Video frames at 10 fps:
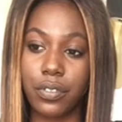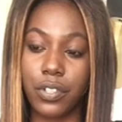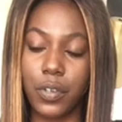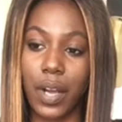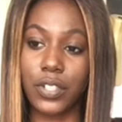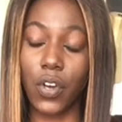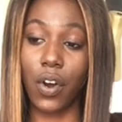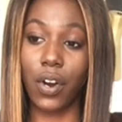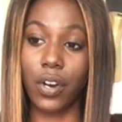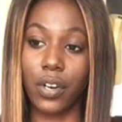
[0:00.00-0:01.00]
you guys
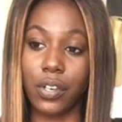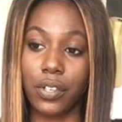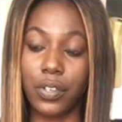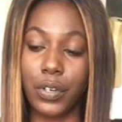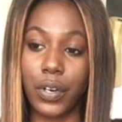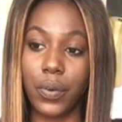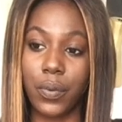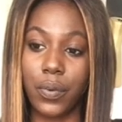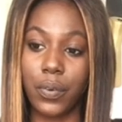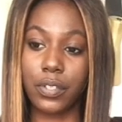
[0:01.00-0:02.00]
are, you know,
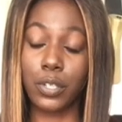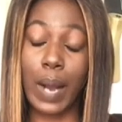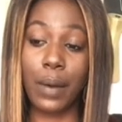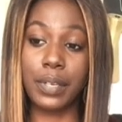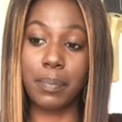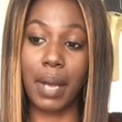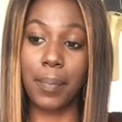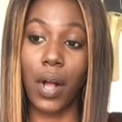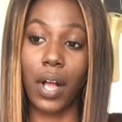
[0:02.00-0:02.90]
surrounded by